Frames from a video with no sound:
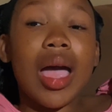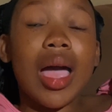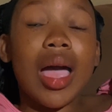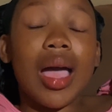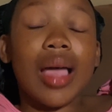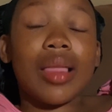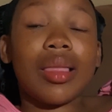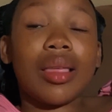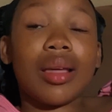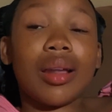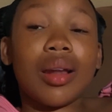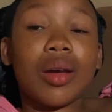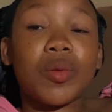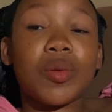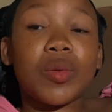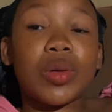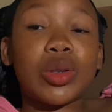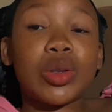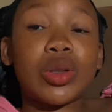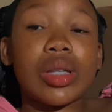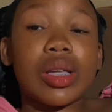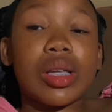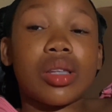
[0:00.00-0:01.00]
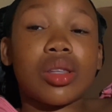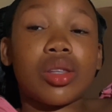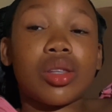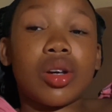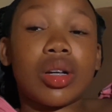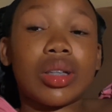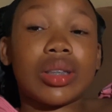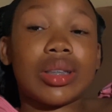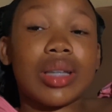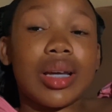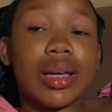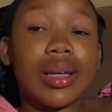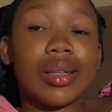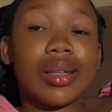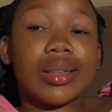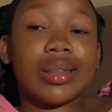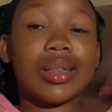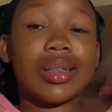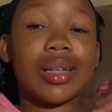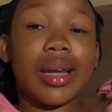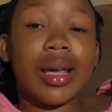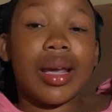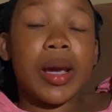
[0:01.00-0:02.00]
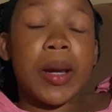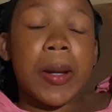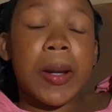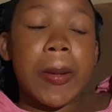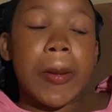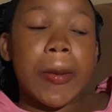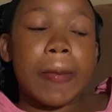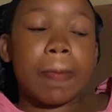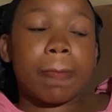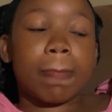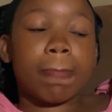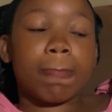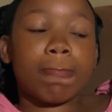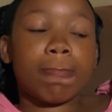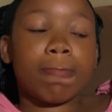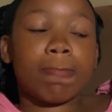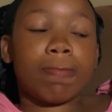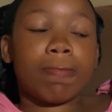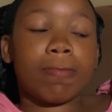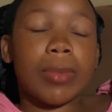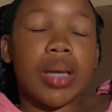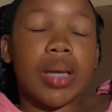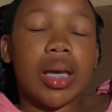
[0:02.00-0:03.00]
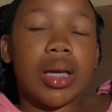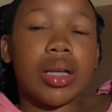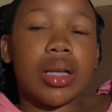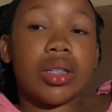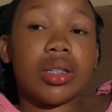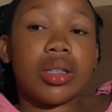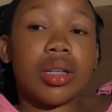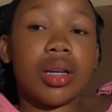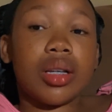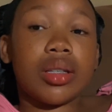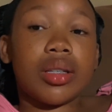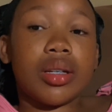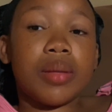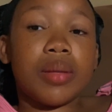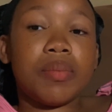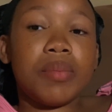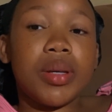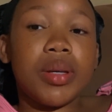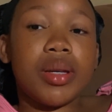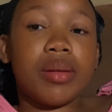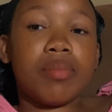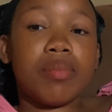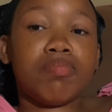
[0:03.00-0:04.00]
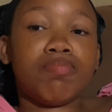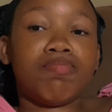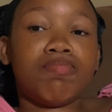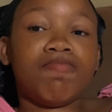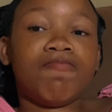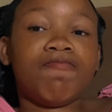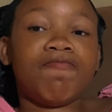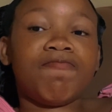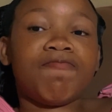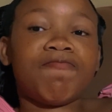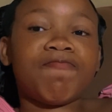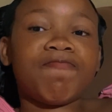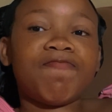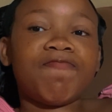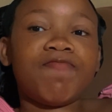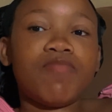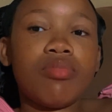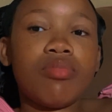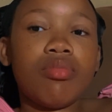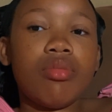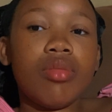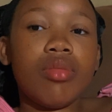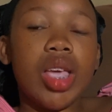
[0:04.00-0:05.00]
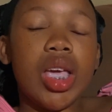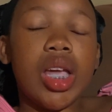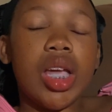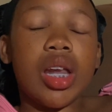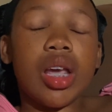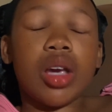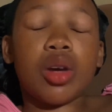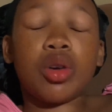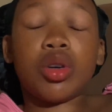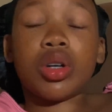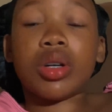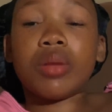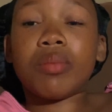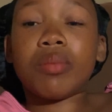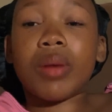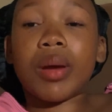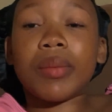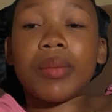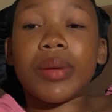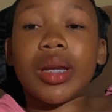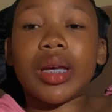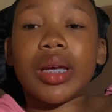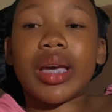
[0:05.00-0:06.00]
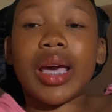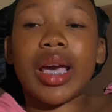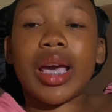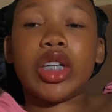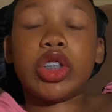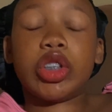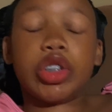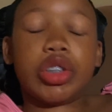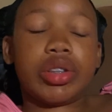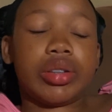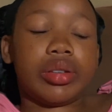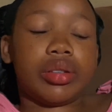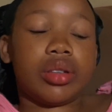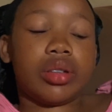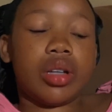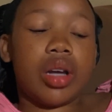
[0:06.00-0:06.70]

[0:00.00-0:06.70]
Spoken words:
and then I went to the doctor yesterday. They injected me and I got my medication.